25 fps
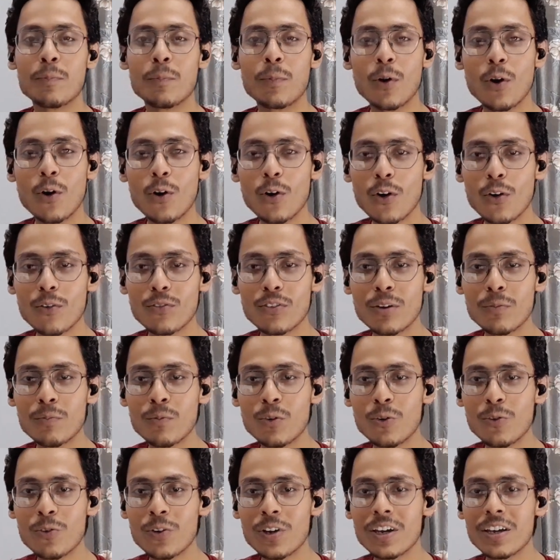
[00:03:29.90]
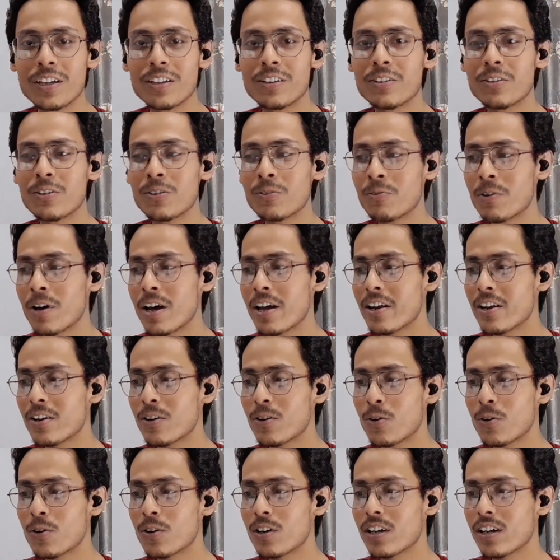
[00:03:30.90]
and the plot of the movie is uh,
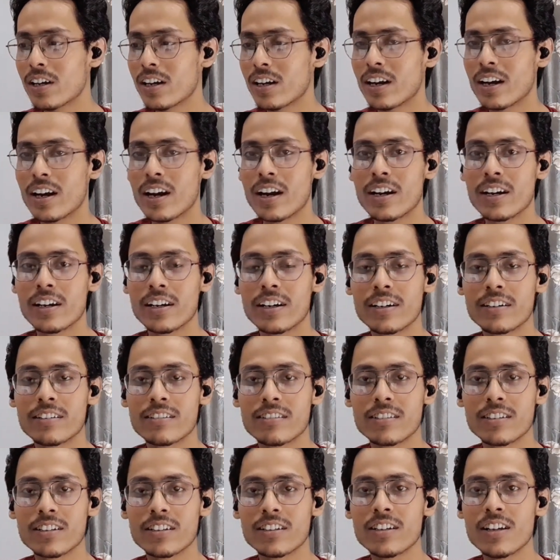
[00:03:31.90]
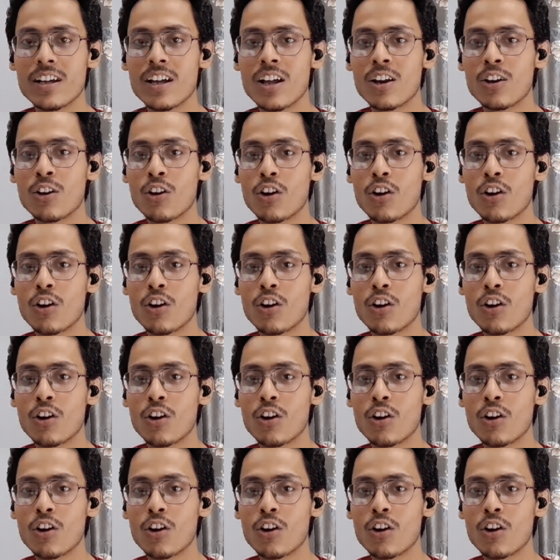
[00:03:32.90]
very good and it's